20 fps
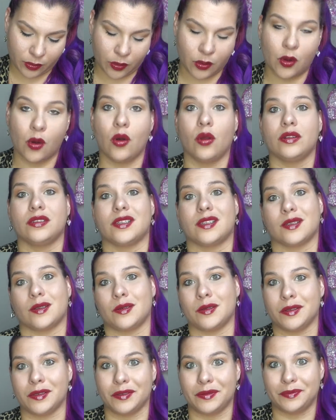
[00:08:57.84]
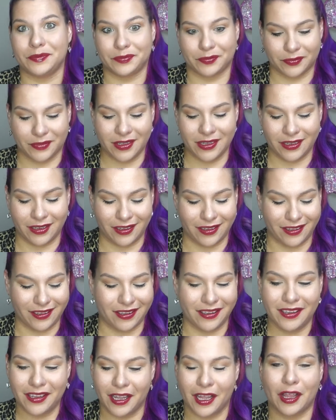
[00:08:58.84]
Gold School.
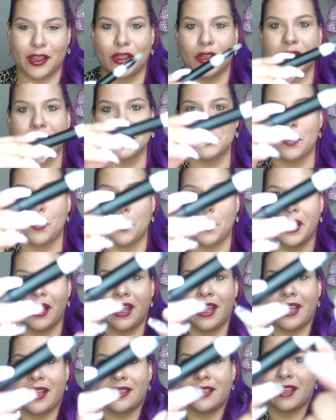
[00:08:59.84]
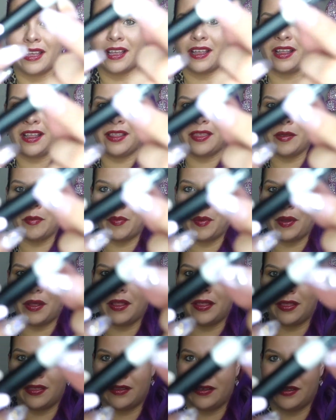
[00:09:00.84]
It looks white in
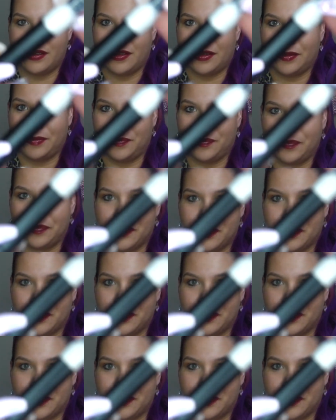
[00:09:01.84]
the